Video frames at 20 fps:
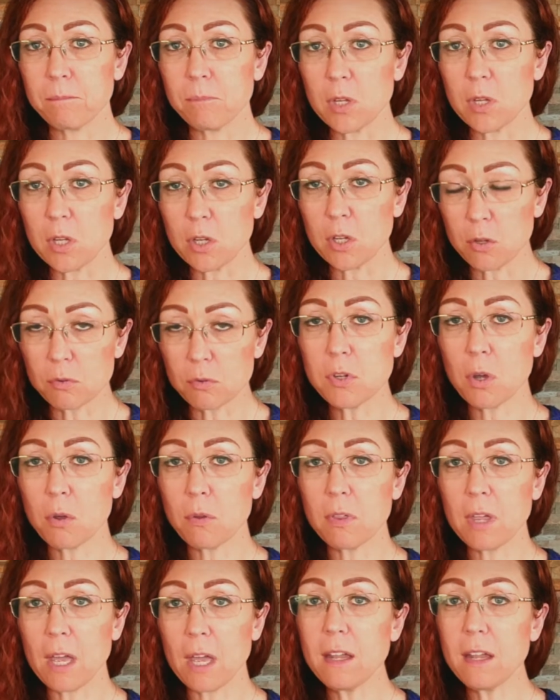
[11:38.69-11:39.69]
You'll know
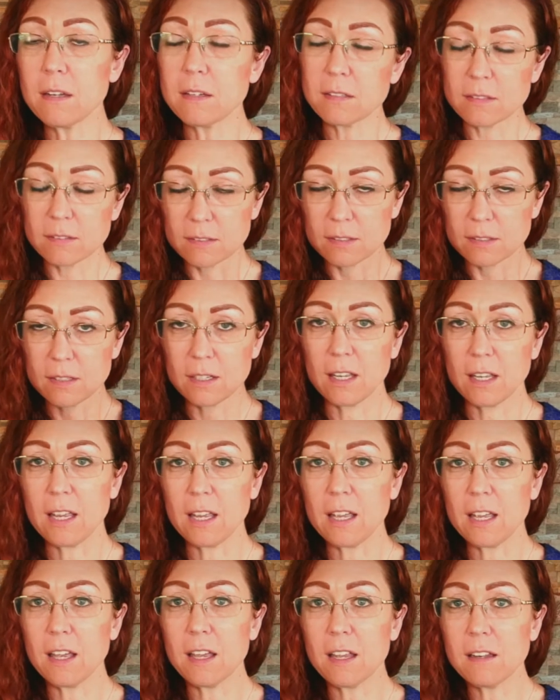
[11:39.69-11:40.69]
that
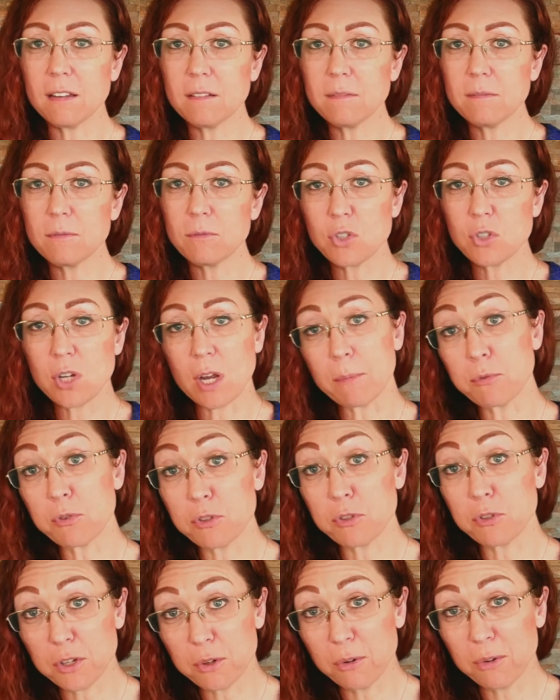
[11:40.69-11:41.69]
in chapter
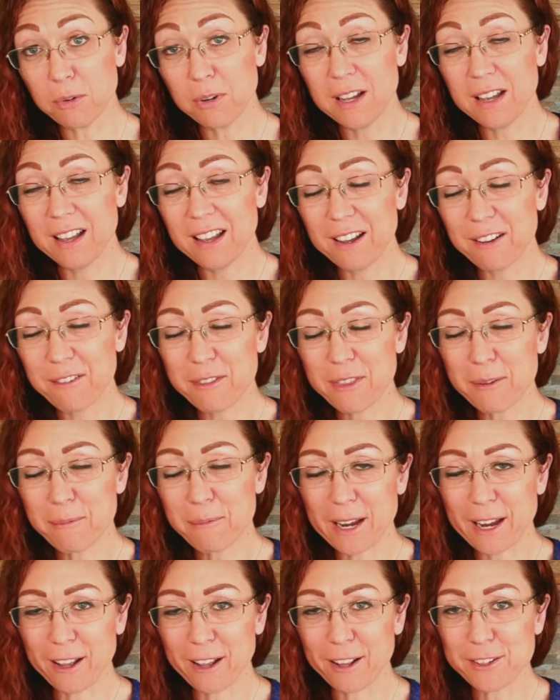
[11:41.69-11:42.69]
2 of the
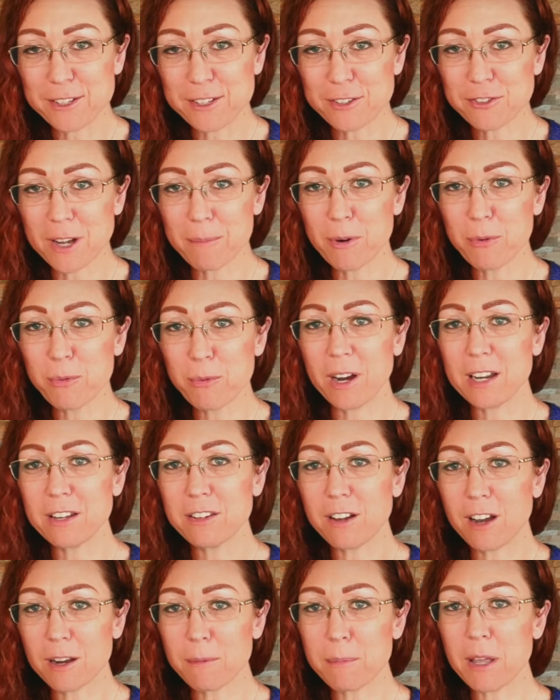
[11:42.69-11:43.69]
biology of trauma, where I
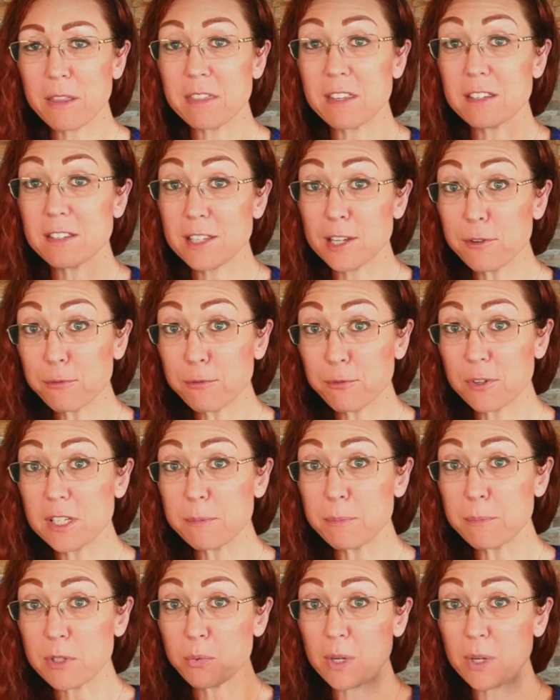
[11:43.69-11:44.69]
talk about the difference
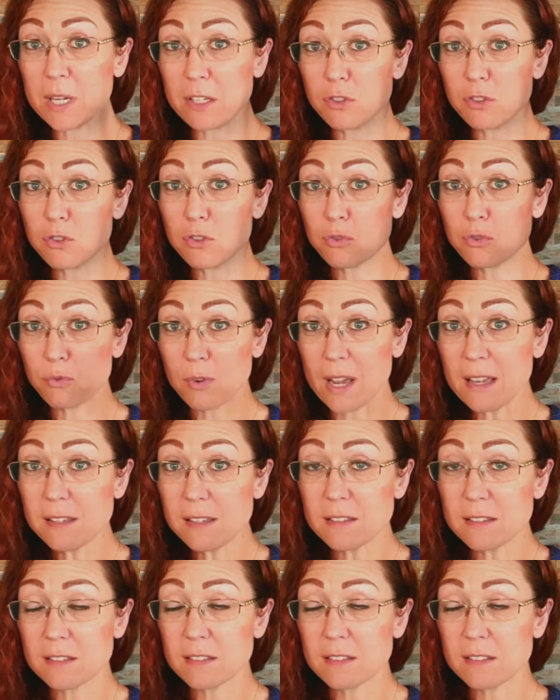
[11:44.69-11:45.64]
between stress